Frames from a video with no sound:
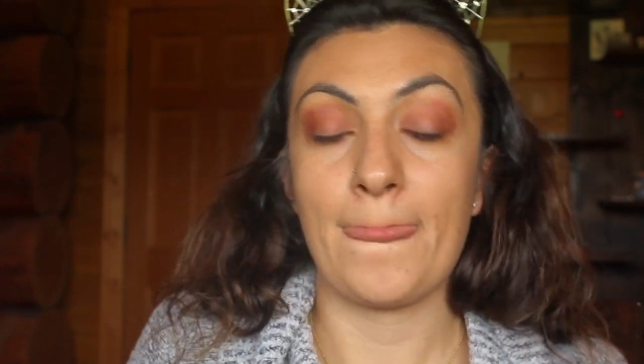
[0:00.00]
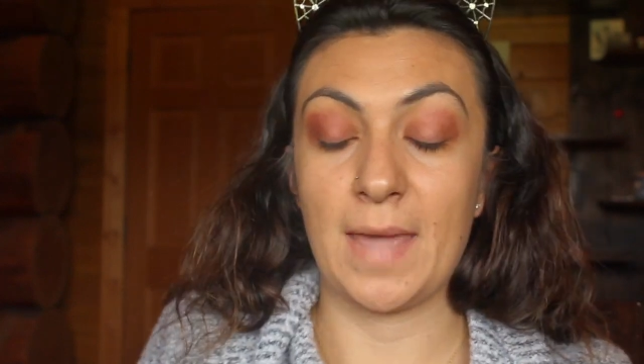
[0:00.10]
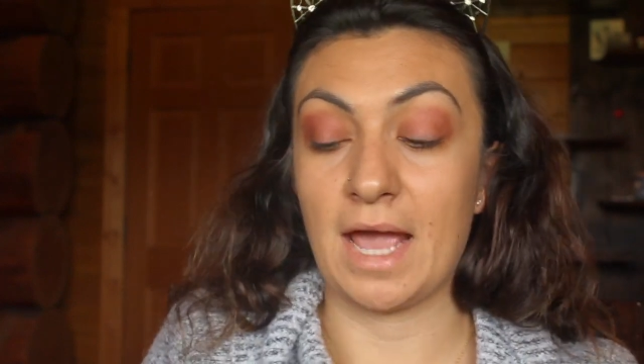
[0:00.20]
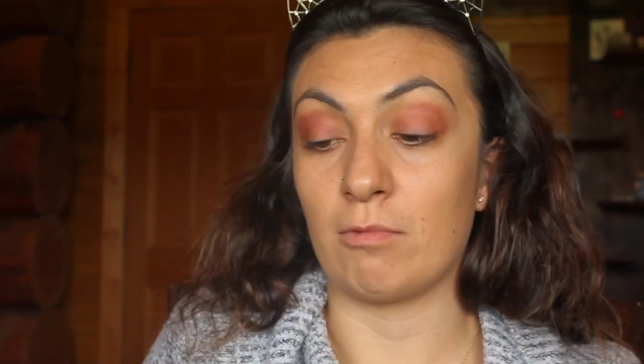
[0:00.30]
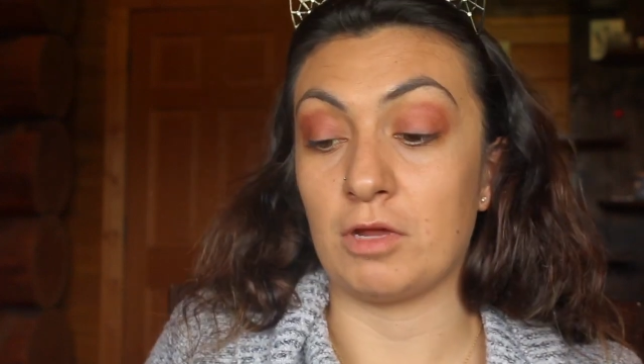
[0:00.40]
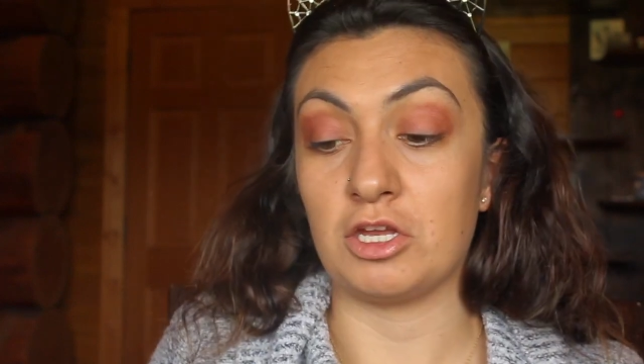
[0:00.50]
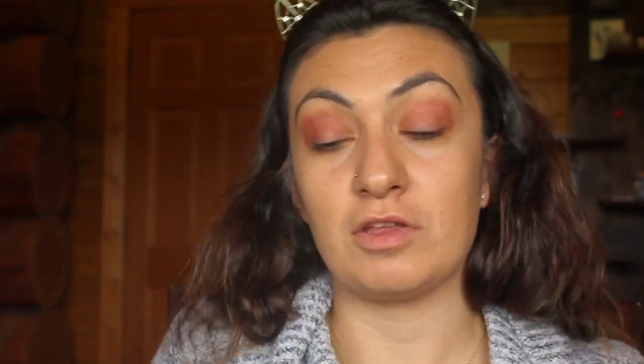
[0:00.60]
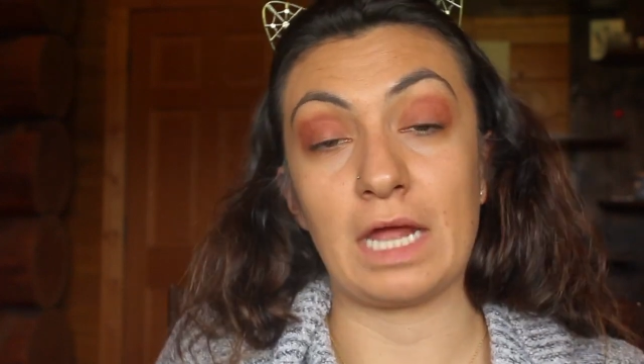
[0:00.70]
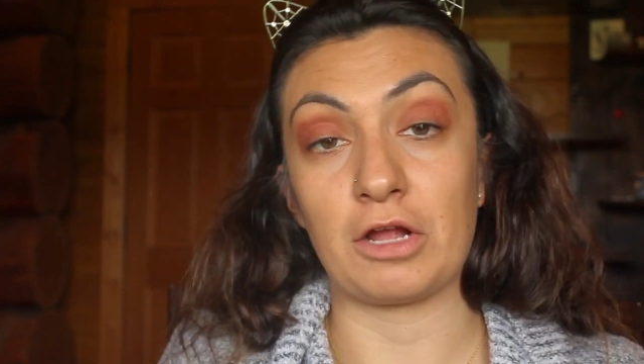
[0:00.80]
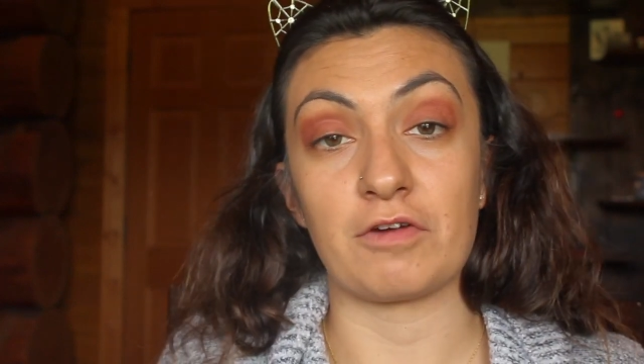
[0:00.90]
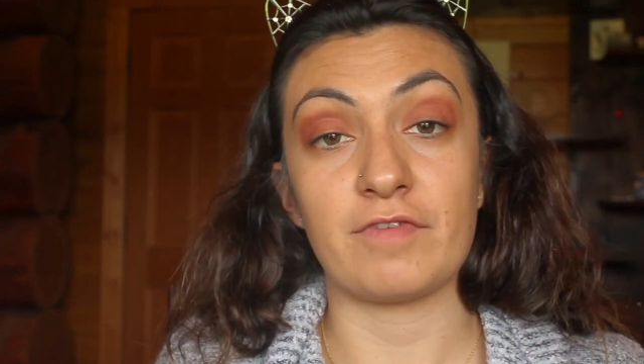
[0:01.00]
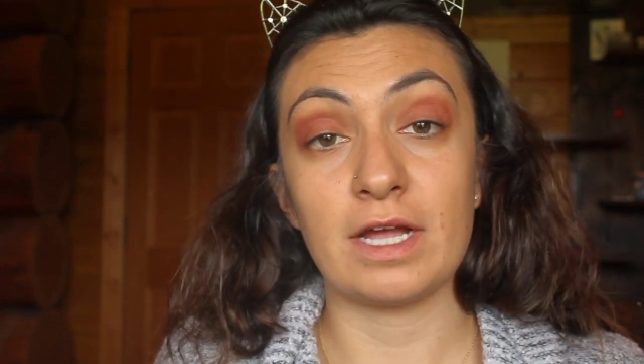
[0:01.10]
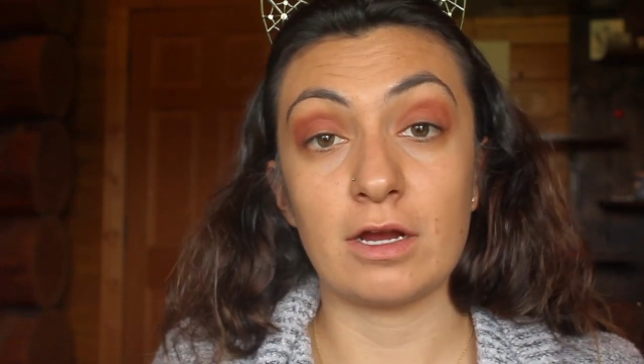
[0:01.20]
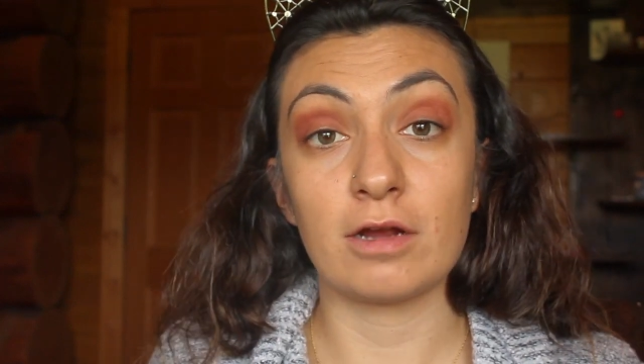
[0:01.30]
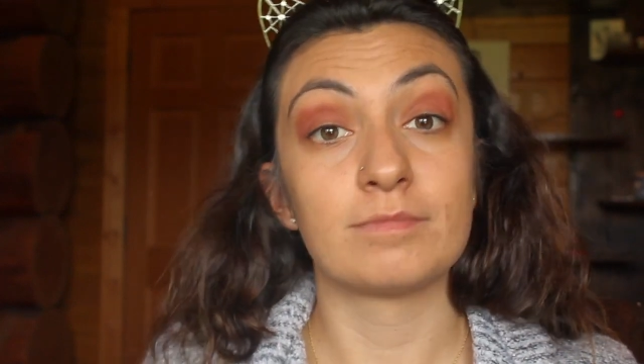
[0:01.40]
and when you do that on your
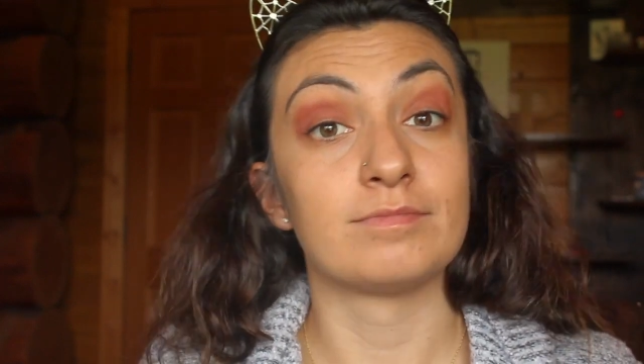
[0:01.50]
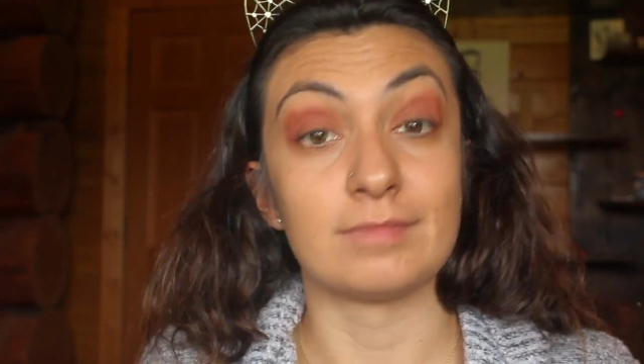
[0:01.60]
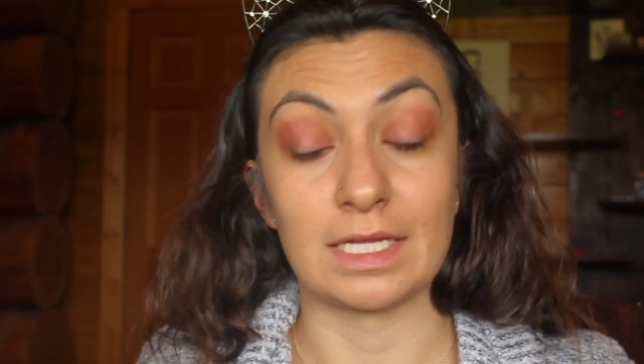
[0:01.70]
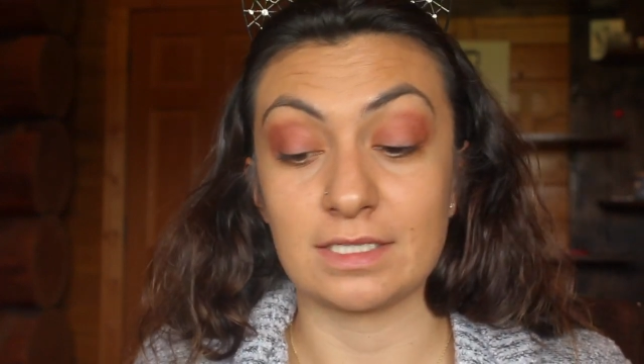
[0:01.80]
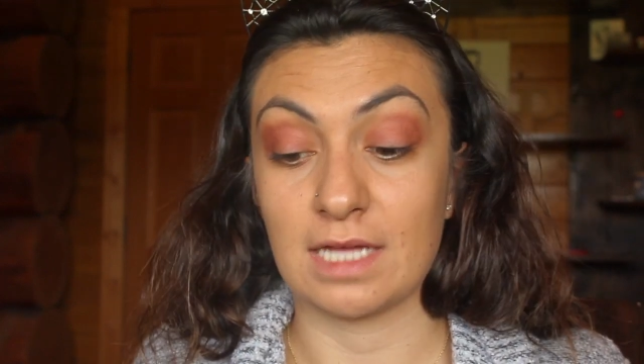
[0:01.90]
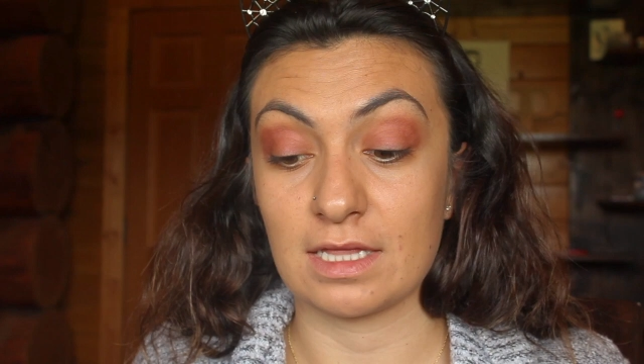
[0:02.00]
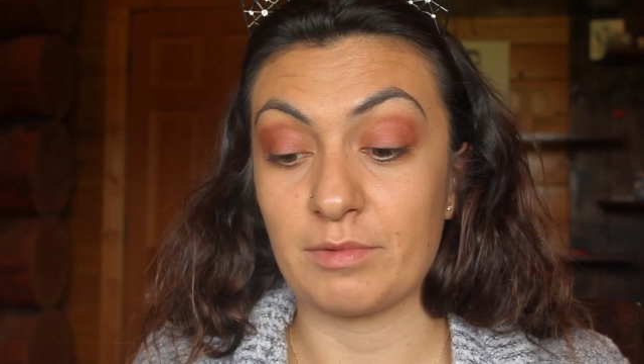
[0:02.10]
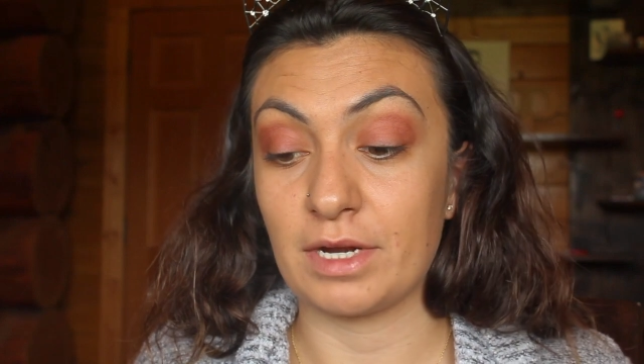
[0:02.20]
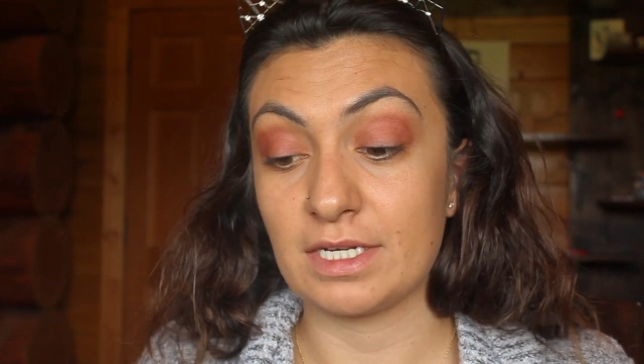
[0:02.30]
finger, that's exactly what it